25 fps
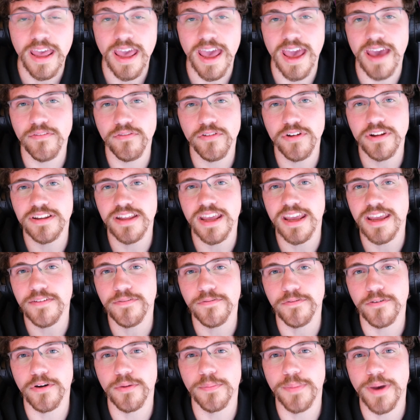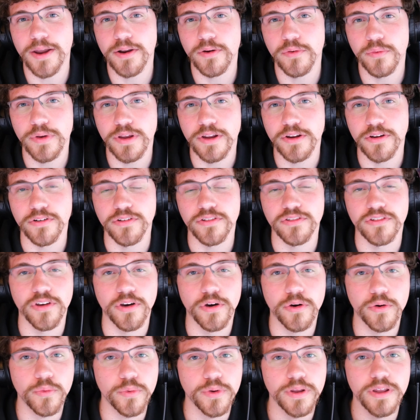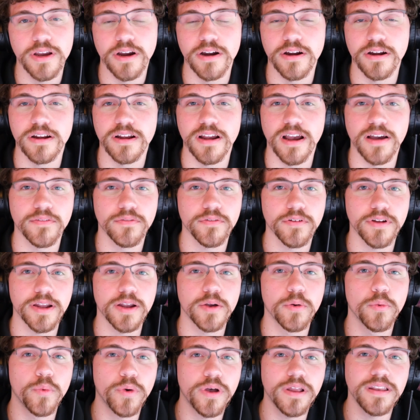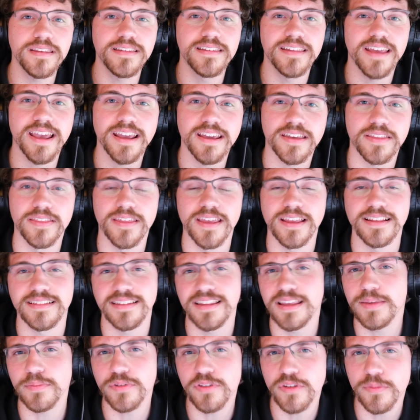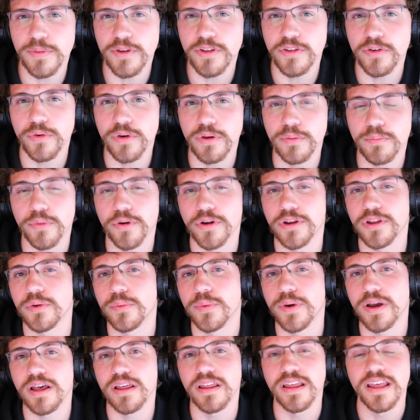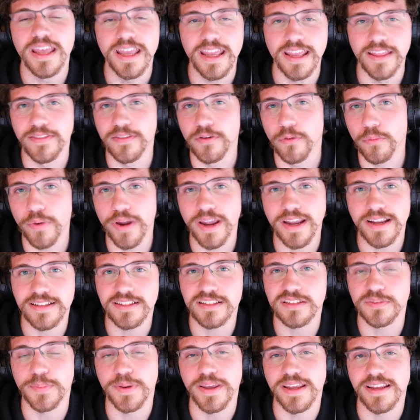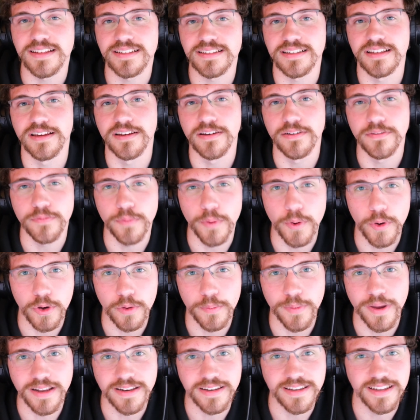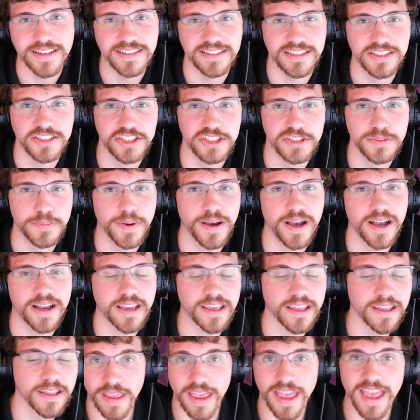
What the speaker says: every day for about a week or so, we are covering one deck that seems to be doing pretty well in the ranked space of Pokémon TCG Pocket.